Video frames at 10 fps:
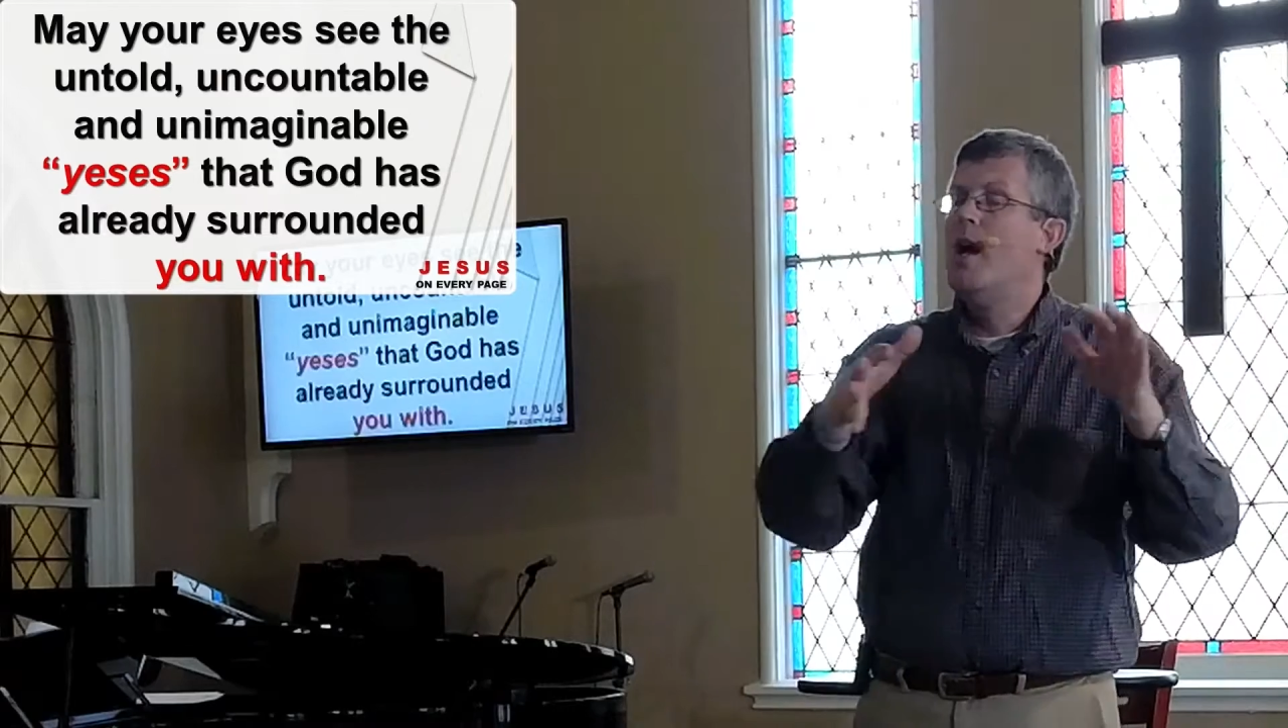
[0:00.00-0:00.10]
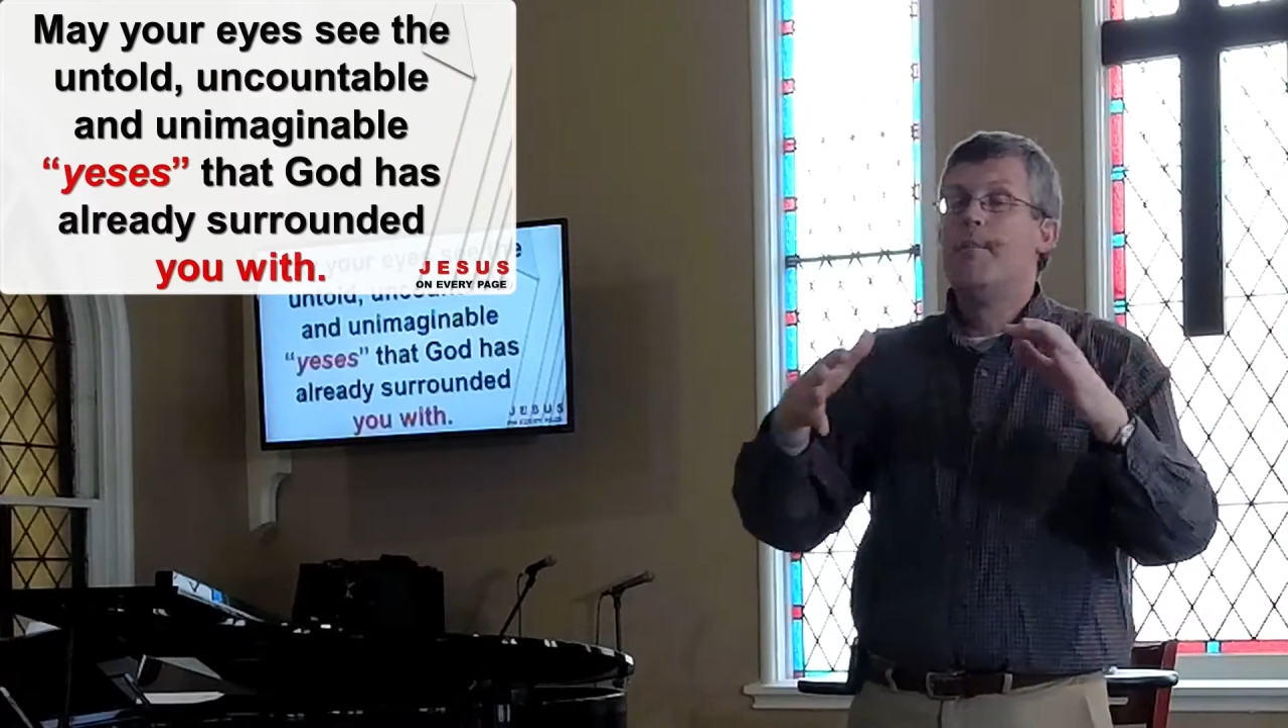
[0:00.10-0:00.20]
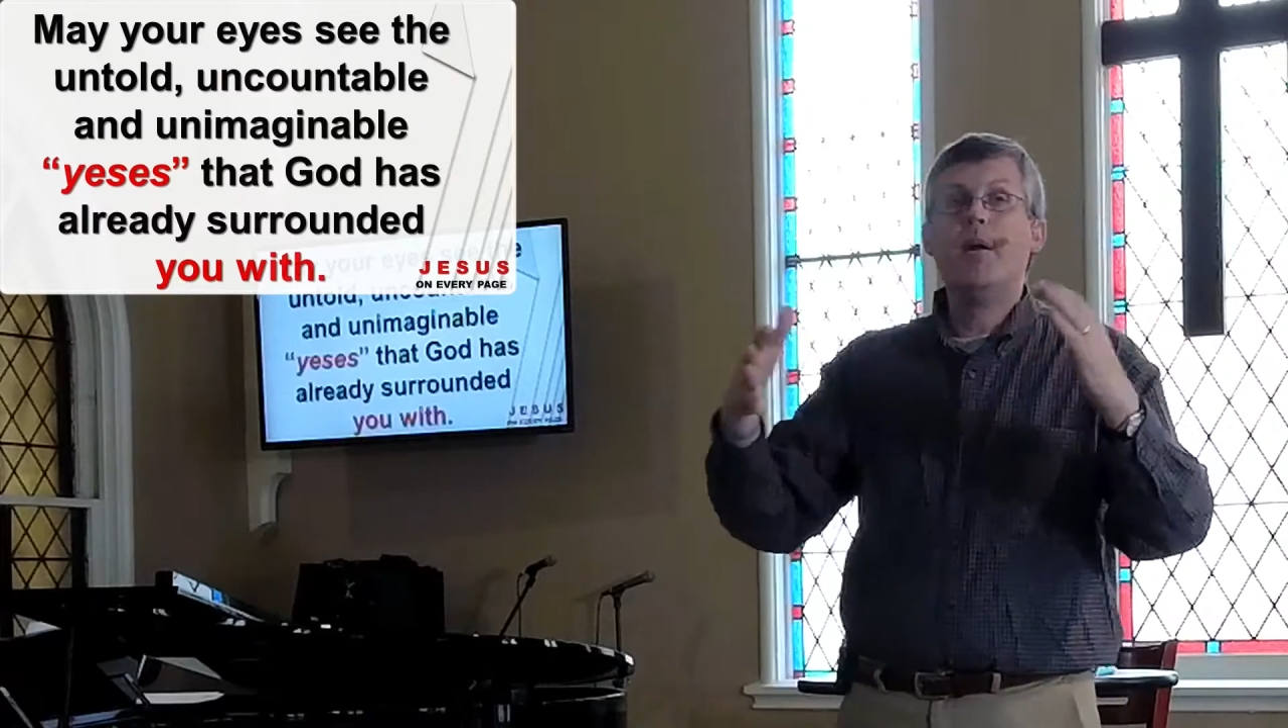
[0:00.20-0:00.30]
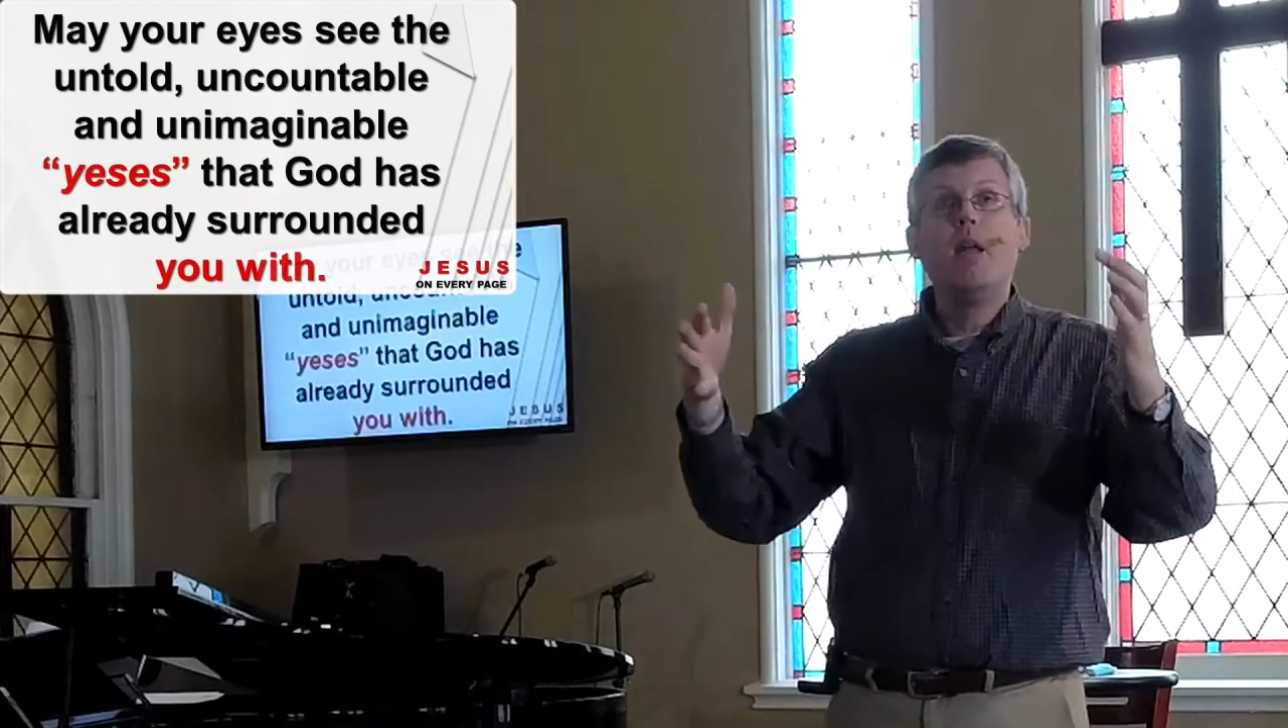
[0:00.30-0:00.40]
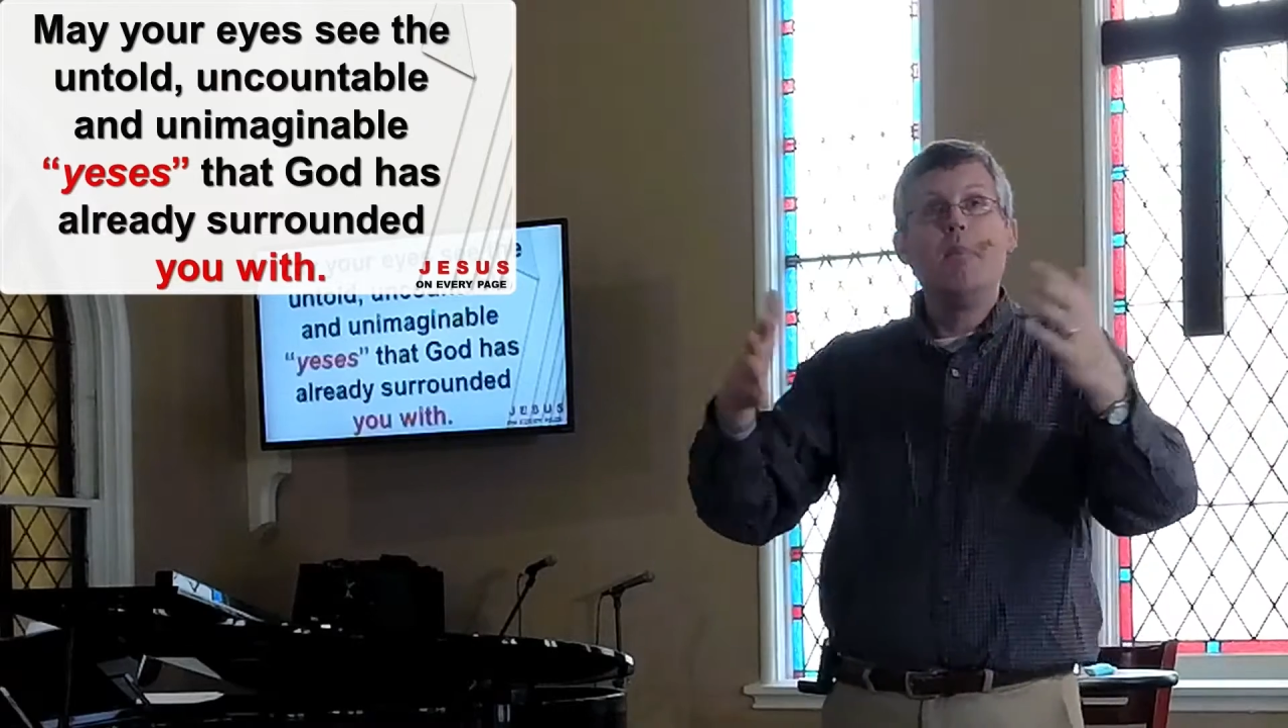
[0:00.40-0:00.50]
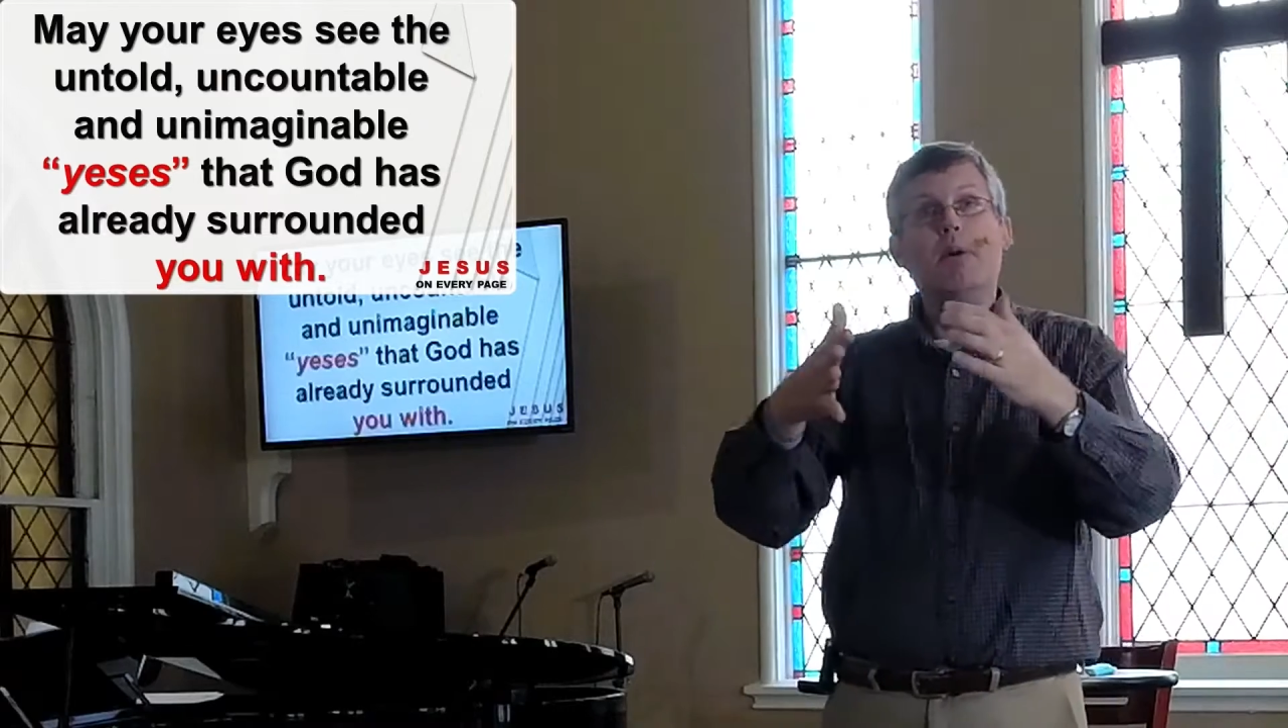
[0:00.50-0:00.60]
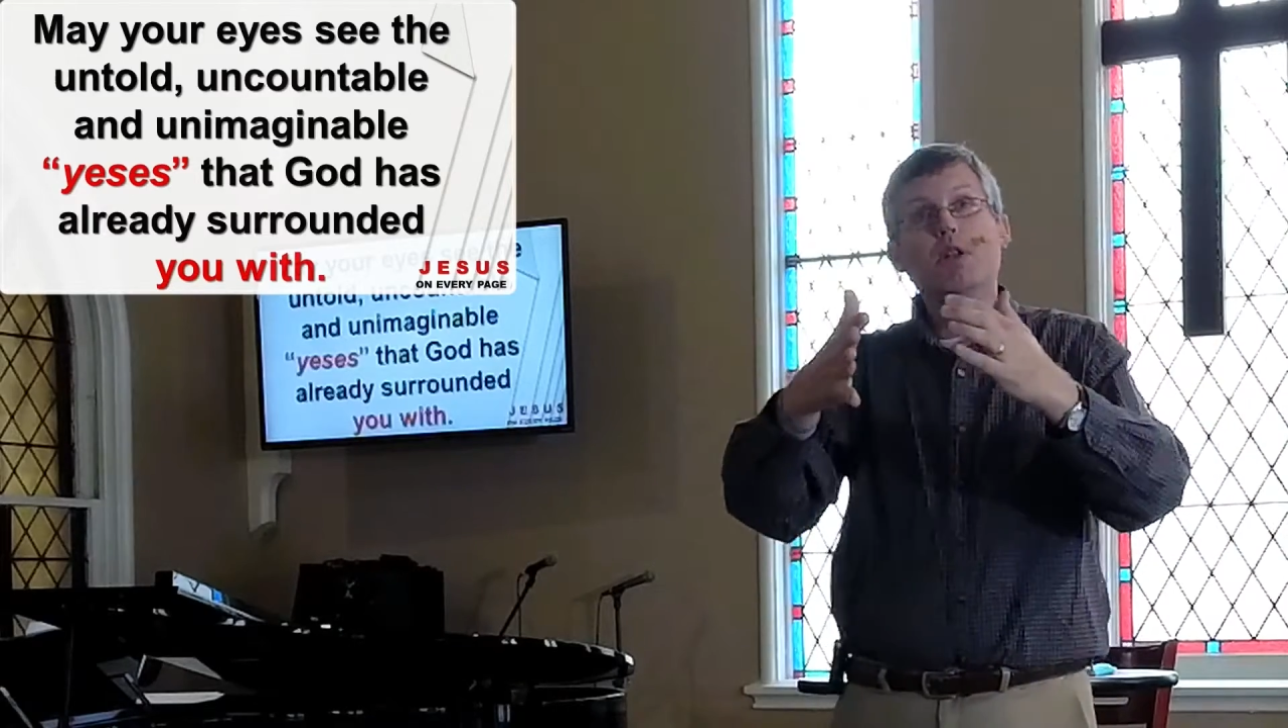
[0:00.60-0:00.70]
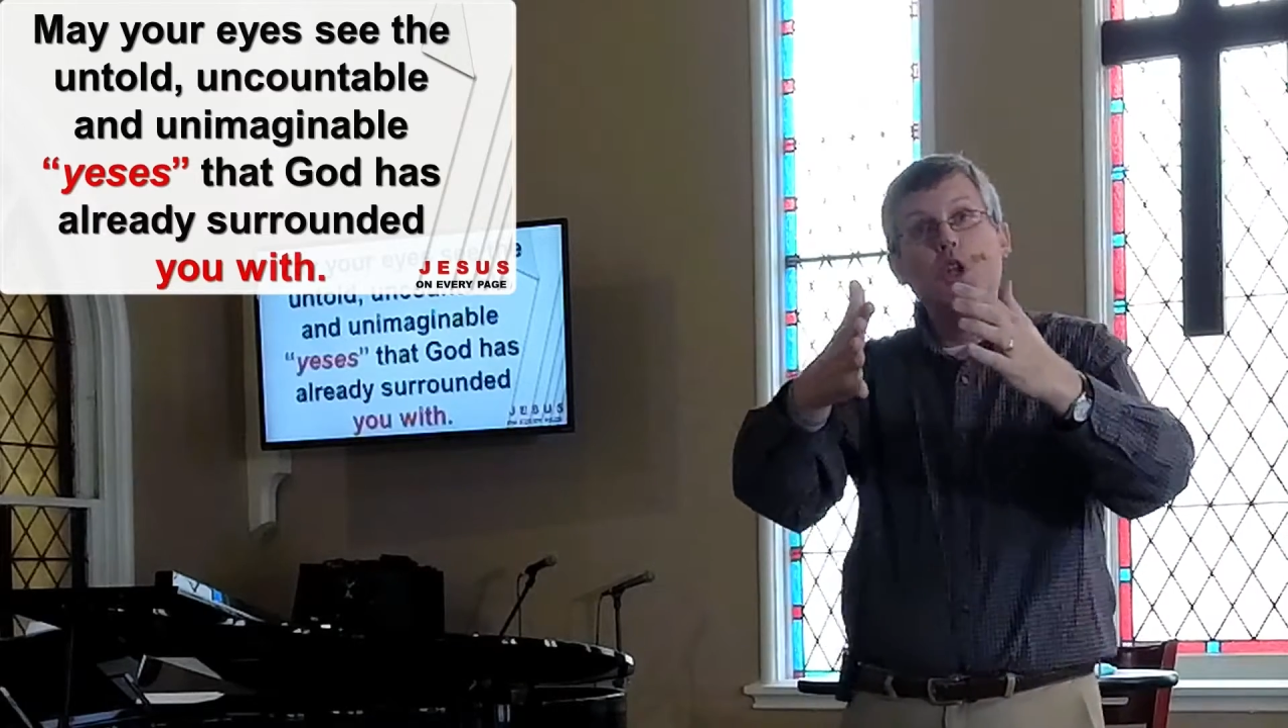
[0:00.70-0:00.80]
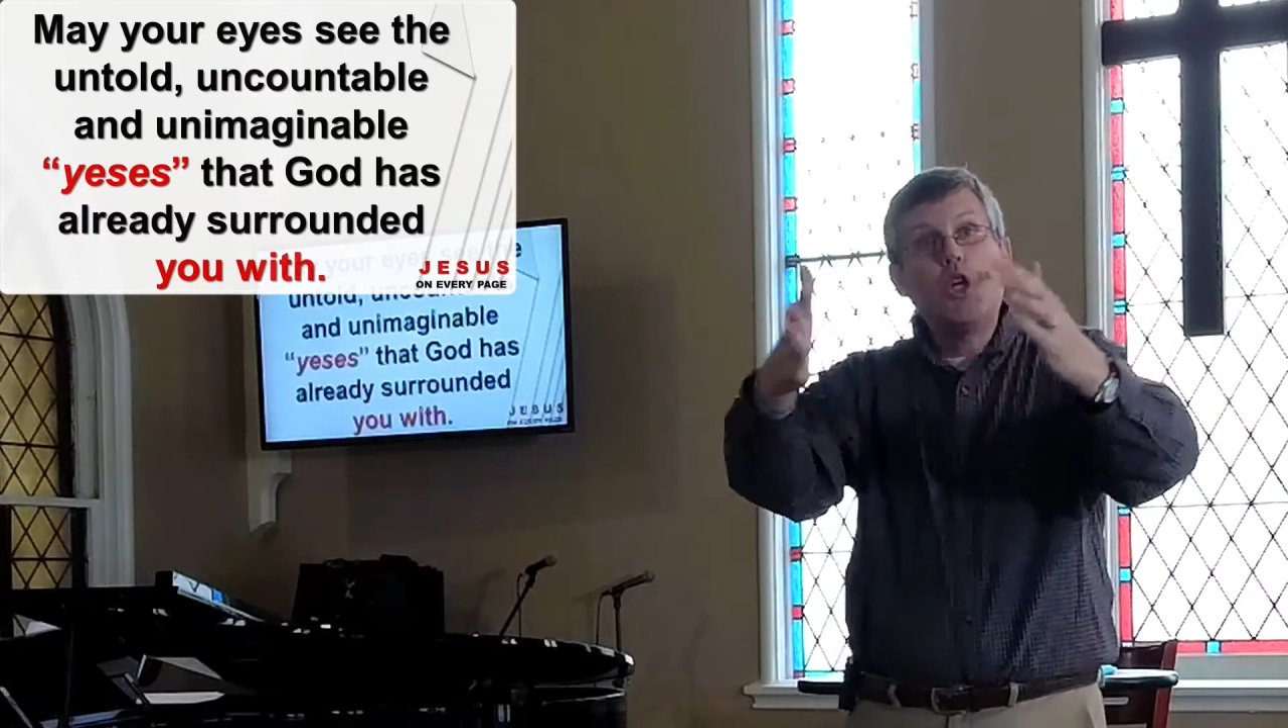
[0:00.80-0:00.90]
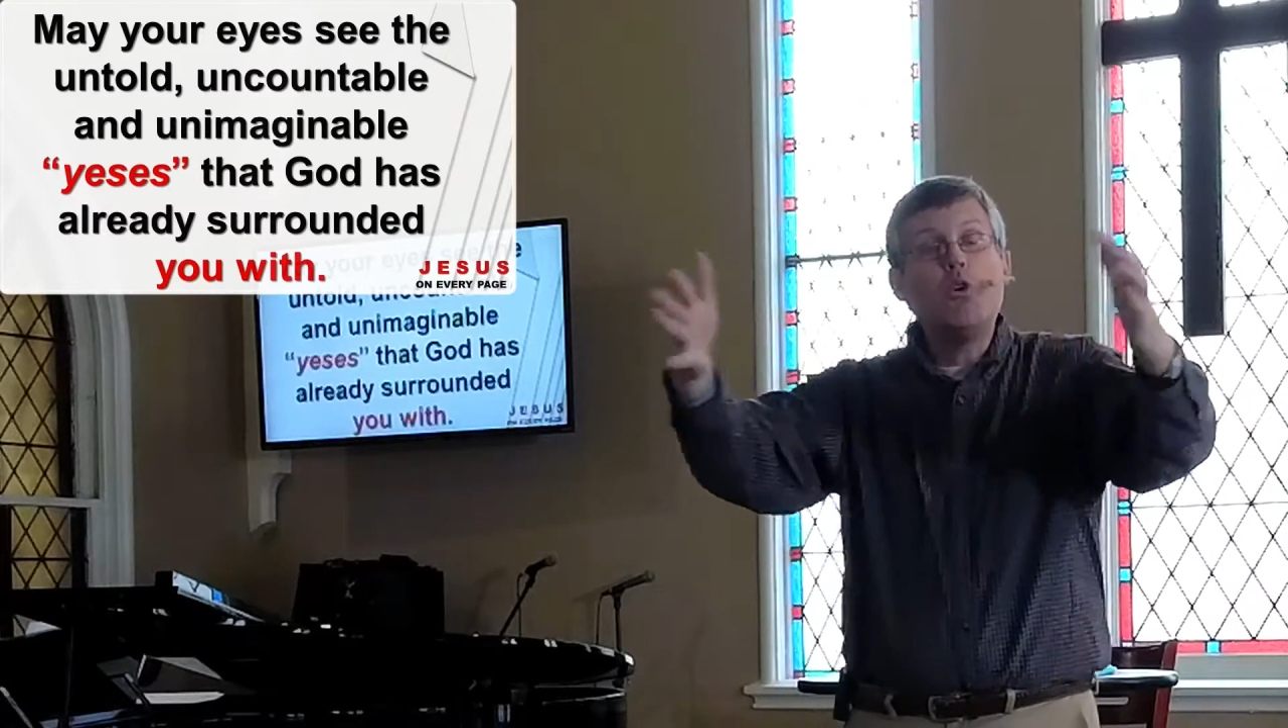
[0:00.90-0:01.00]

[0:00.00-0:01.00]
but look